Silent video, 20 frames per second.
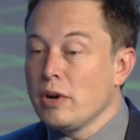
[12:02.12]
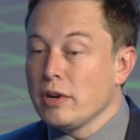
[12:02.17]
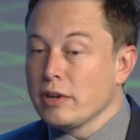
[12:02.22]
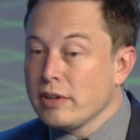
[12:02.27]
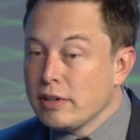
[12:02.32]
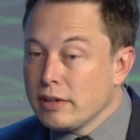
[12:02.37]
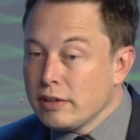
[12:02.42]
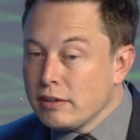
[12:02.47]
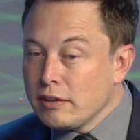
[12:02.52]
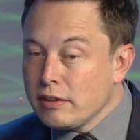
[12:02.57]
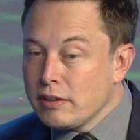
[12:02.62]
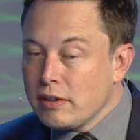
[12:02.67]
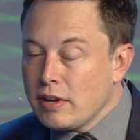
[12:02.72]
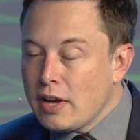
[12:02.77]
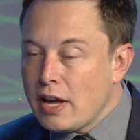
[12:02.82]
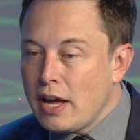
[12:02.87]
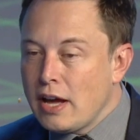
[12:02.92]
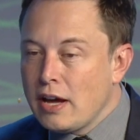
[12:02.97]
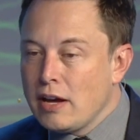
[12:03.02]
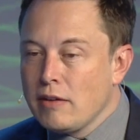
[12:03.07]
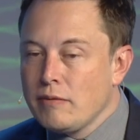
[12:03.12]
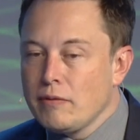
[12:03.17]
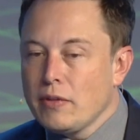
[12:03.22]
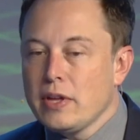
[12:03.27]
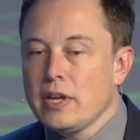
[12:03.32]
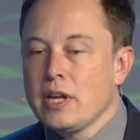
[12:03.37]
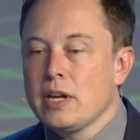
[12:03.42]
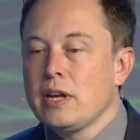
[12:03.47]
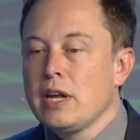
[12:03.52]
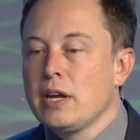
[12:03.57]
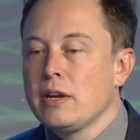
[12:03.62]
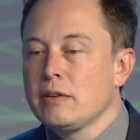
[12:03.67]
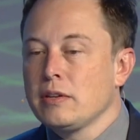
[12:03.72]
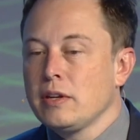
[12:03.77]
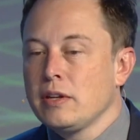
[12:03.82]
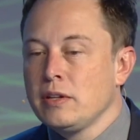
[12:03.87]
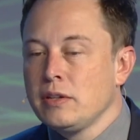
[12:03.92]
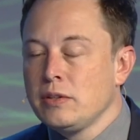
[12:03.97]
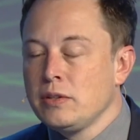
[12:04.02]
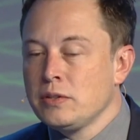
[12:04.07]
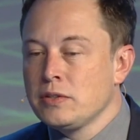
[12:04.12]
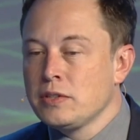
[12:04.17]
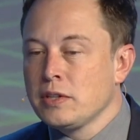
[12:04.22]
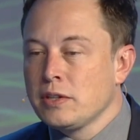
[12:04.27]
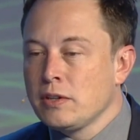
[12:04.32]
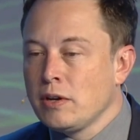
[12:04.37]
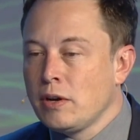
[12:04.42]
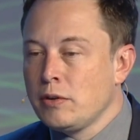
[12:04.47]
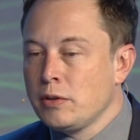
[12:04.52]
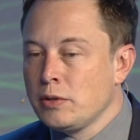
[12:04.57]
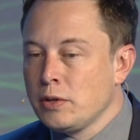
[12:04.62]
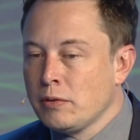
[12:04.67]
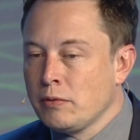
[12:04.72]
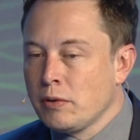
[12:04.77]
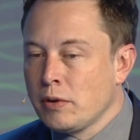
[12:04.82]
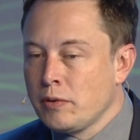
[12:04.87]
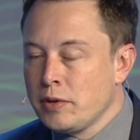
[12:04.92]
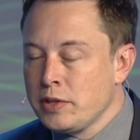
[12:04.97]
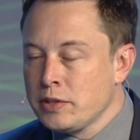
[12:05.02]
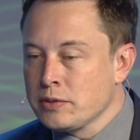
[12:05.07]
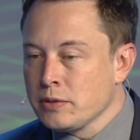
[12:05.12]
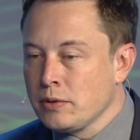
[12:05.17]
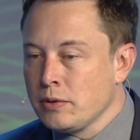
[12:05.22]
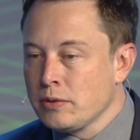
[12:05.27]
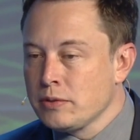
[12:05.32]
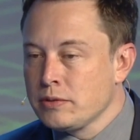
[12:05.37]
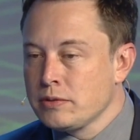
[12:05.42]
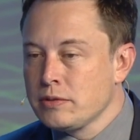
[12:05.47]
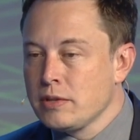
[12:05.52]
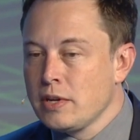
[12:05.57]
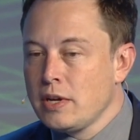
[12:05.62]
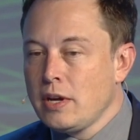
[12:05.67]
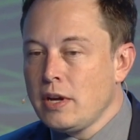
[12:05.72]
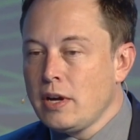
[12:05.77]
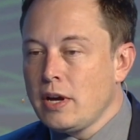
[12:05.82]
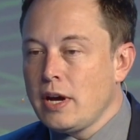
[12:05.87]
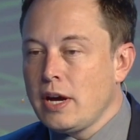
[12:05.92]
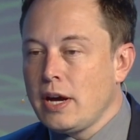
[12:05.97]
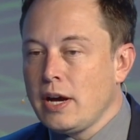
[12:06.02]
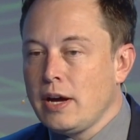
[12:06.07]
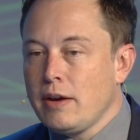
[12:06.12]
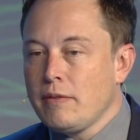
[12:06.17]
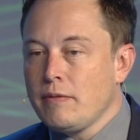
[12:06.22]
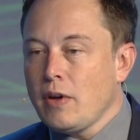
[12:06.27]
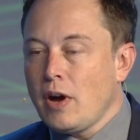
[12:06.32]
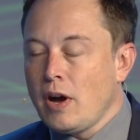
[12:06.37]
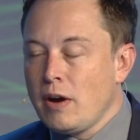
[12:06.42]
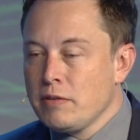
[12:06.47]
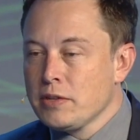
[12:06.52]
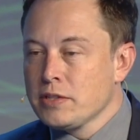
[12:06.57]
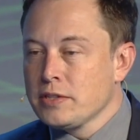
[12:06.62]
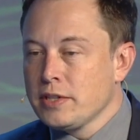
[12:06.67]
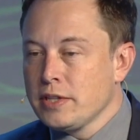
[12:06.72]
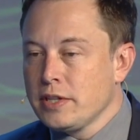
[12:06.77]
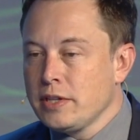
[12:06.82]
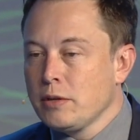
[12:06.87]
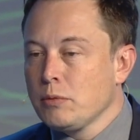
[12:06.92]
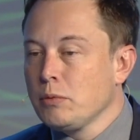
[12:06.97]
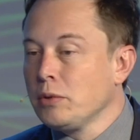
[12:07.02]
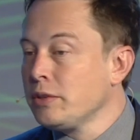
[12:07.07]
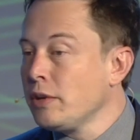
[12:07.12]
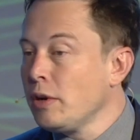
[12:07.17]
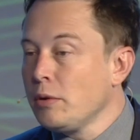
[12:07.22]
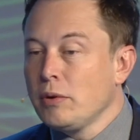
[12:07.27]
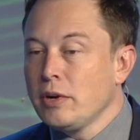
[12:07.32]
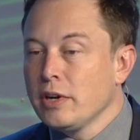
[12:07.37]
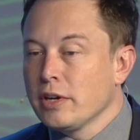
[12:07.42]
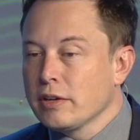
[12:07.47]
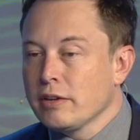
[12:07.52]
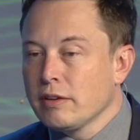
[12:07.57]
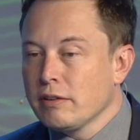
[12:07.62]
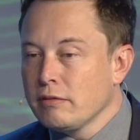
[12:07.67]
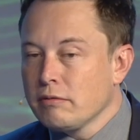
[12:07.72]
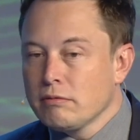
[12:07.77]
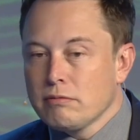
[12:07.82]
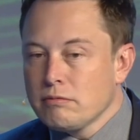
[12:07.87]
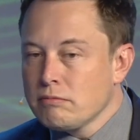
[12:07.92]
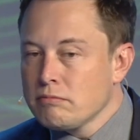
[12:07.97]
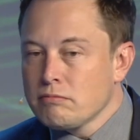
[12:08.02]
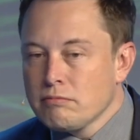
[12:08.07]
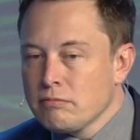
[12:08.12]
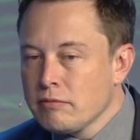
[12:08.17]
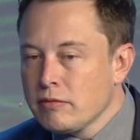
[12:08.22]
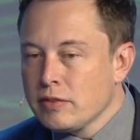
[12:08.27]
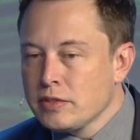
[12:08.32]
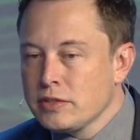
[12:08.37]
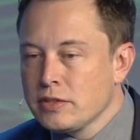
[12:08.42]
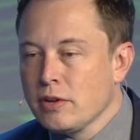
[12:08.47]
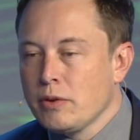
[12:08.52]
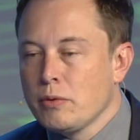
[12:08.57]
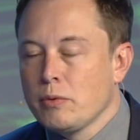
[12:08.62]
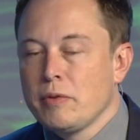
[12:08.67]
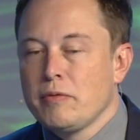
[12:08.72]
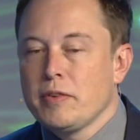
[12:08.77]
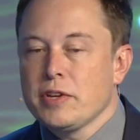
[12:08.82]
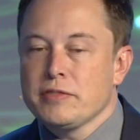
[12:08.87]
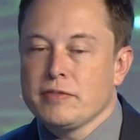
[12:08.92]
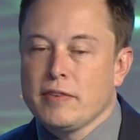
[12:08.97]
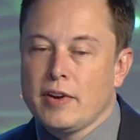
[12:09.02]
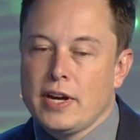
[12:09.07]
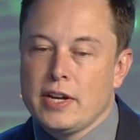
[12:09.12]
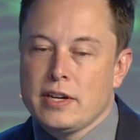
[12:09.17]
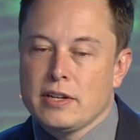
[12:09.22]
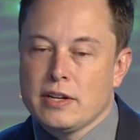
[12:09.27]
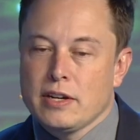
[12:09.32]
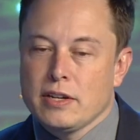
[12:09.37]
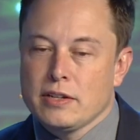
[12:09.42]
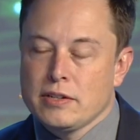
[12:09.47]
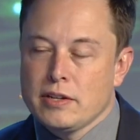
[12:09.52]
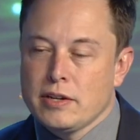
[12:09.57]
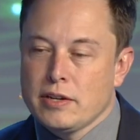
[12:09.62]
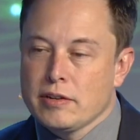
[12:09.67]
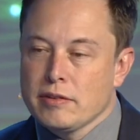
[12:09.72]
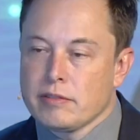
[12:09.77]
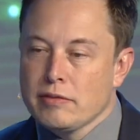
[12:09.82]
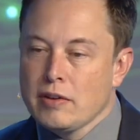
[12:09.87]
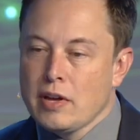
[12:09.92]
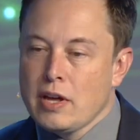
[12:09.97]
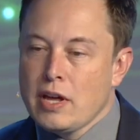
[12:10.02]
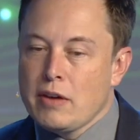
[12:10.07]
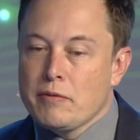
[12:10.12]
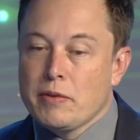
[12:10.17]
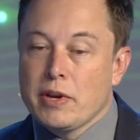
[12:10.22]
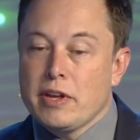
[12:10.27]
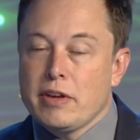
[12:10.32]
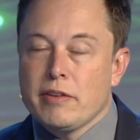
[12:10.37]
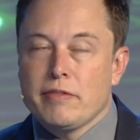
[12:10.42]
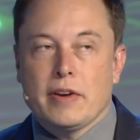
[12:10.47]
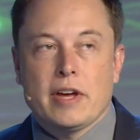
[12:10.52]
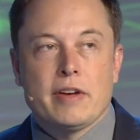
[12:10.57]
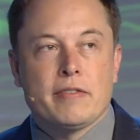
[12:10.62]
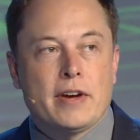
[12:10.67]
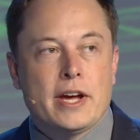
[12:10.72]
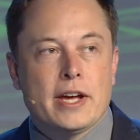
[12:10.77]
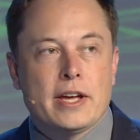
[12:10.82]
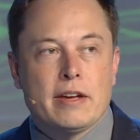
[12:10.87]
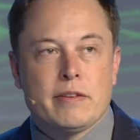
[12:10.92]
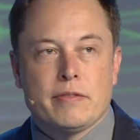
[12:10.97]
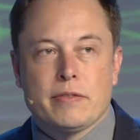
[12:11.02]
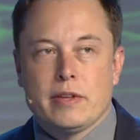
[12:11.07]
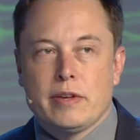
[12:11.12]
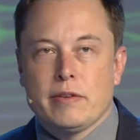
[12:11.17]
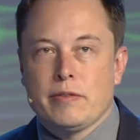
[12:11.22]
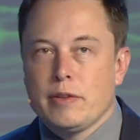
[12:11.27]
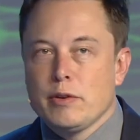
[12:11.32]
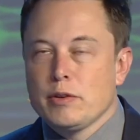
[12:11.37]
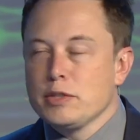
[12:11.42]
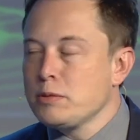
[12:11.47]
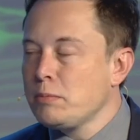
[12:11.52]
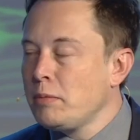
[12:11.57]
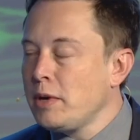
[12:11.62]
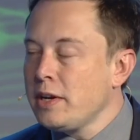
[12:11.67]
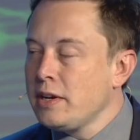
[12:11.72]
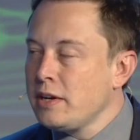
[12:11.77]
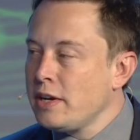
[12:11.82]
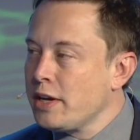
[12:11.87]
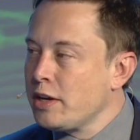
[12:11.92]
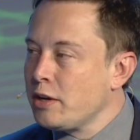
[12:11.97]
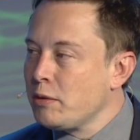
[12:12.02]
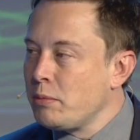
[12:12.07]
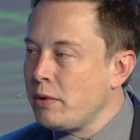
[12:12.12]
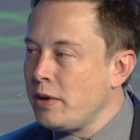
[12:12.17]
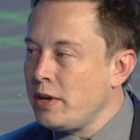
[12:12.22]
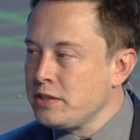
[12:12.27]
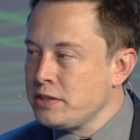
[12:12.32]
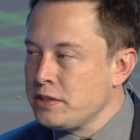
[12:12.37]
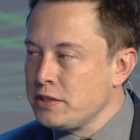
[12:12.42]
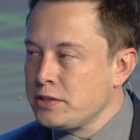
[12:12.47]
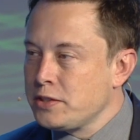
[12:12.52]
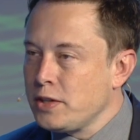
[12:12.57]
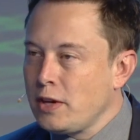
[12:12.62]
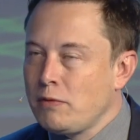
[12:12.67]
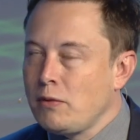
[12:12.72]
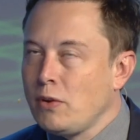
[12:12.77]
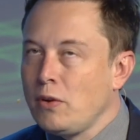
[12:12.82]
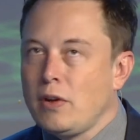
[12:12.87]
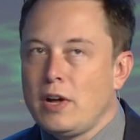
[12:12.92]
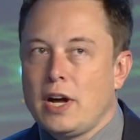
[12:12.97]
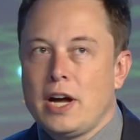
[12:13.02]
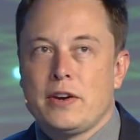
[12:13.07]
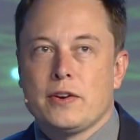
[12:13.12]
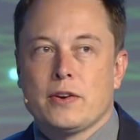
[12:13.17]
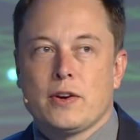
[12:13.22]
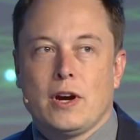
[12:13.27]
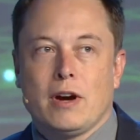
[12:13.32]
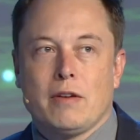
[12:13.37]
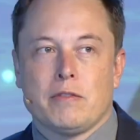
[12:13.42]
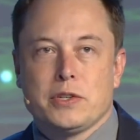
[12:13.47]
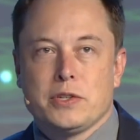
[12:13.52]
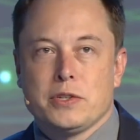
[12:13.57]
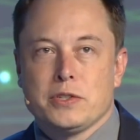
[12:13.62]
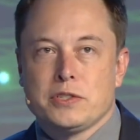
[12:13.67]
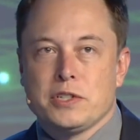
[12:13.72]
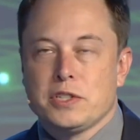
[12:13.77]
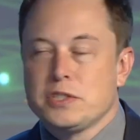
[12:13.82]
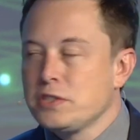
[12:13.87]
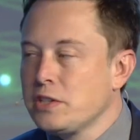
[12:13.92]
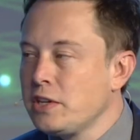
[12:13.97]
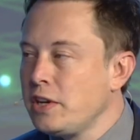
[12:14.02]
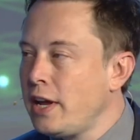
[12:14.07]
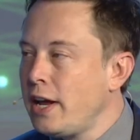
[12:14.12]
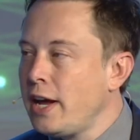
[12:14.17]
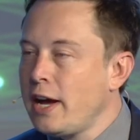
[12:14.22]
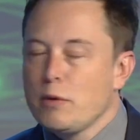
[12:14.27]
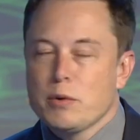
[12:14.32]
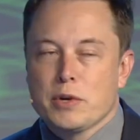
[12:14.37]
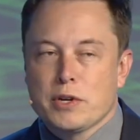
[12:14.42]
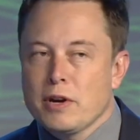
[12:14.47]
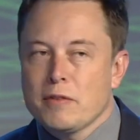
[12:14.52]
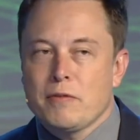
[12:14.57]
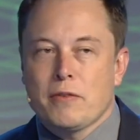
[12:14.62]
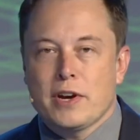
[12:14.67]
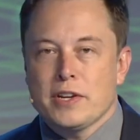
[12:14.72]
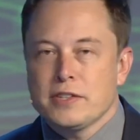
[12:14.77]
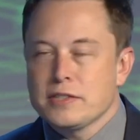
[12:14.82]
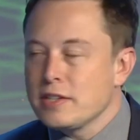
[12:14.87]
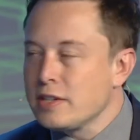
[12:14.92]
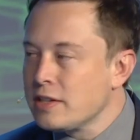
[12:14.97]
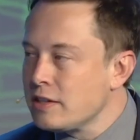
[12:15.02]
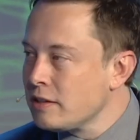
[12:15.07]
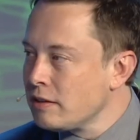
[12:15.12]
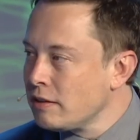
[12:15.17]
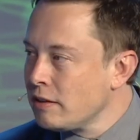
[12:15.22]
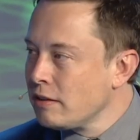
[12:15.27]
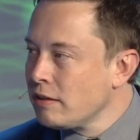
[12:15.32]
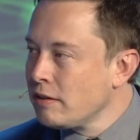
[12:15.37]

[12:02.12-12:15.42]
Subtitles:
work? And using a non-renewable resource obviously will not work. So we must find an alternative. But if there was a button I could press to stop all hydrocarbon usage today, I would not press it.